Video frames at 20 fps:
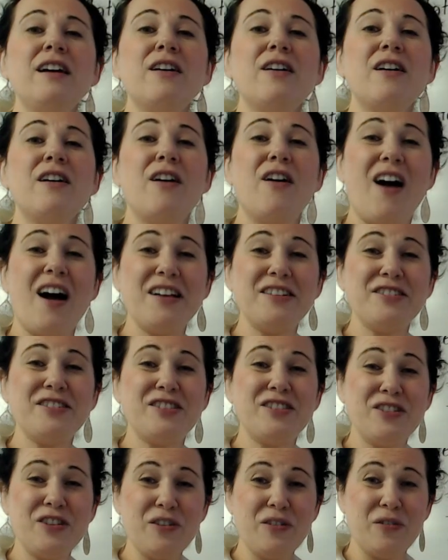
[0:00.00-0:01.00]
on
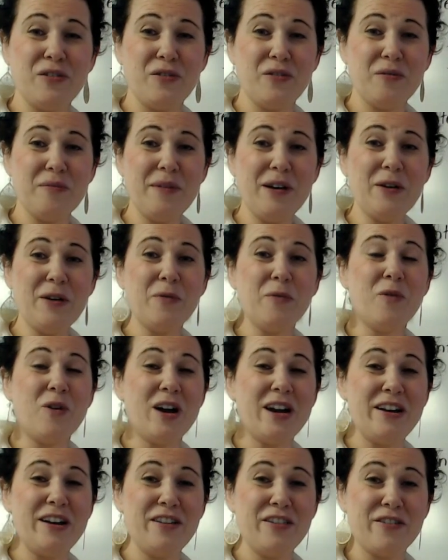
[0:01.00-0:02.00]
Zoom,
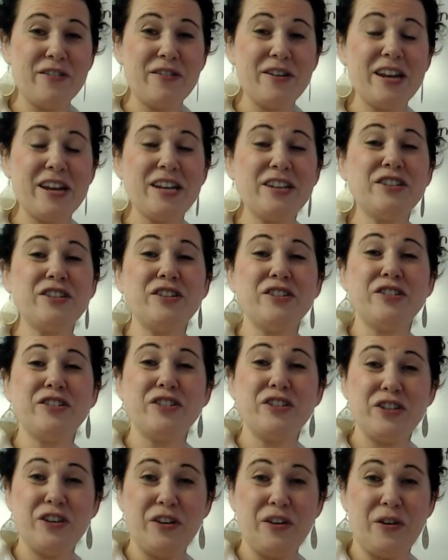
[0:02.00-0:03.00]
1:30 to
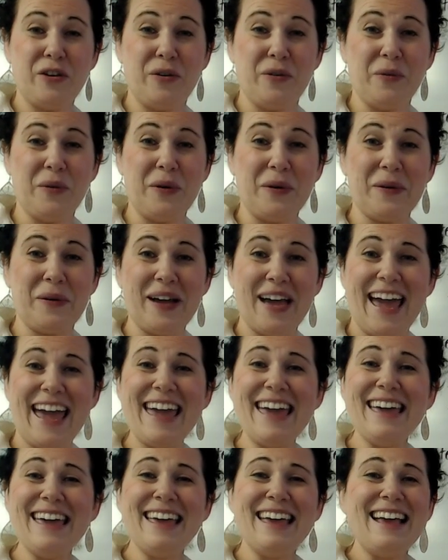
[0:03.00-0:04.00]
2,
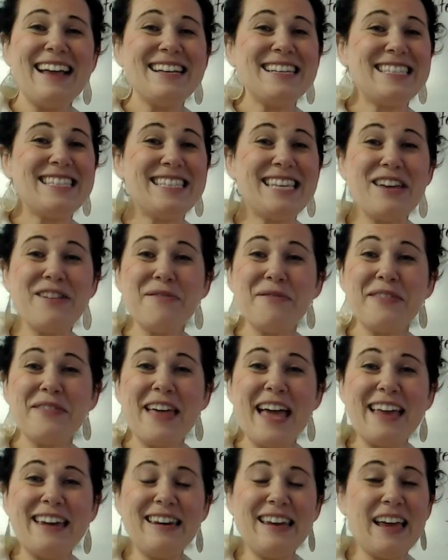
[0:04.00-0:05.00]
okay? See you
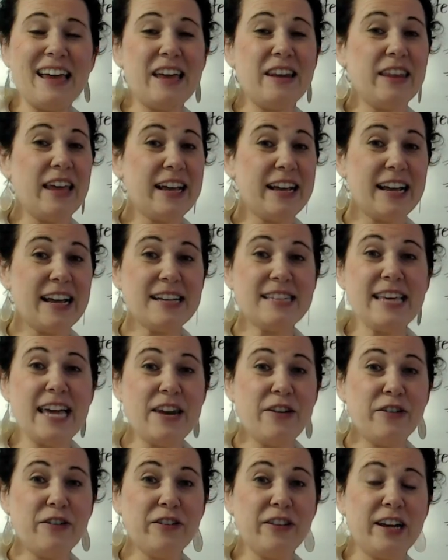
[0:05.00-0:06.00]
then, and like I said
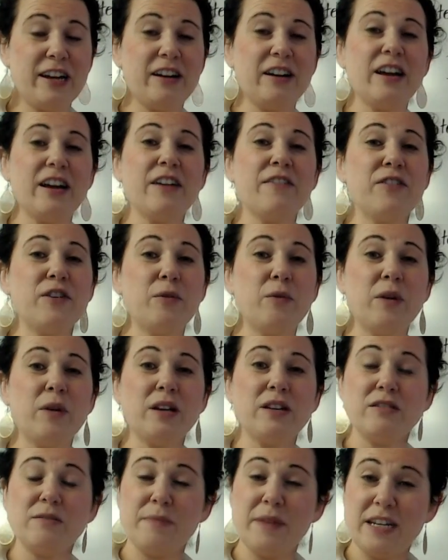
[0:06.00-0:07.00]
earlier, if you
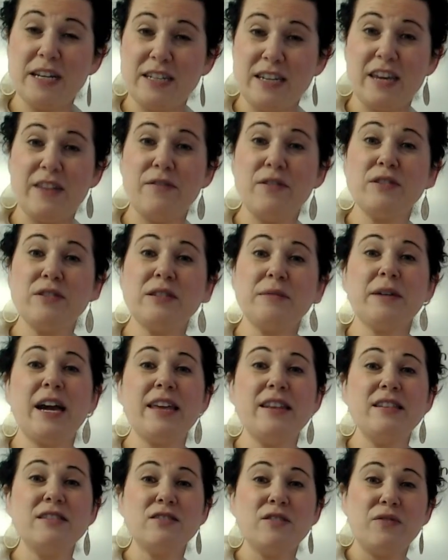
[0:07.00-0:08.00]
want me to give you some
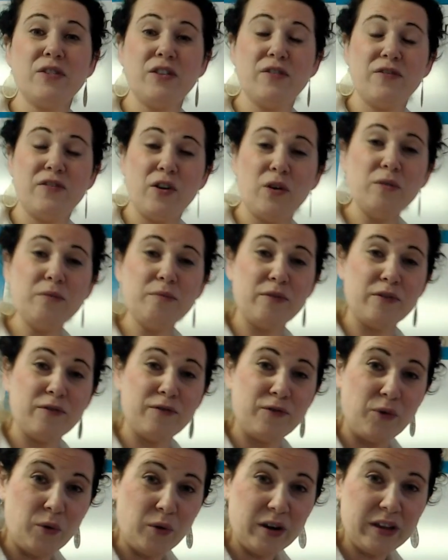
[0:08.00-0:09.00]
guidance over the phone
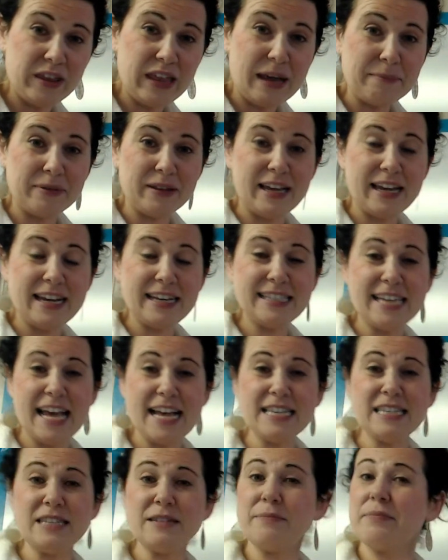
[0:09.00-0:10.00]
before that playing
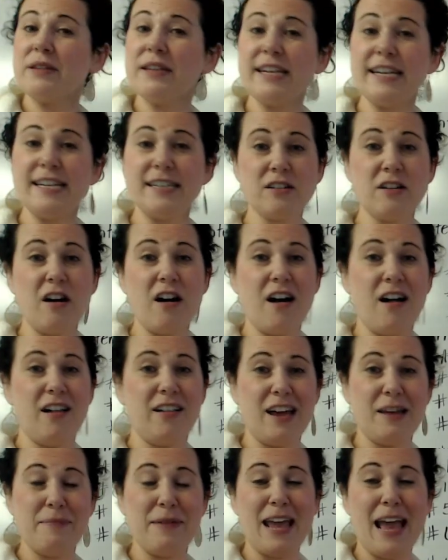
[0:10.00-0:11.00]
test, please call.
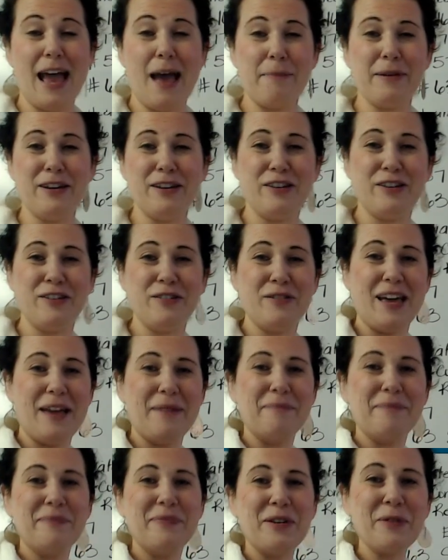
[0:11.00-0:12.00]
I'd be happy to do that.
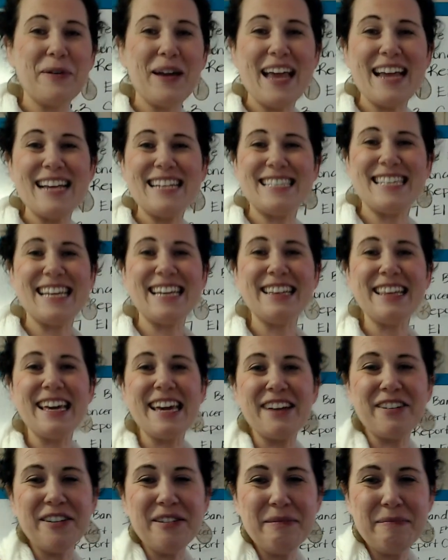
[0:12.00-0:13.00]
Okay, see you
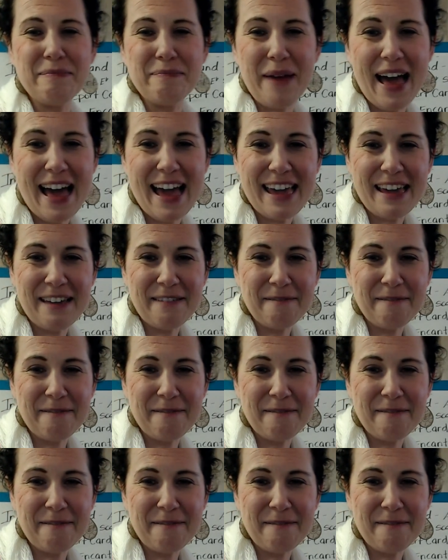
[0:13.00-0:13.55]
later. Bye.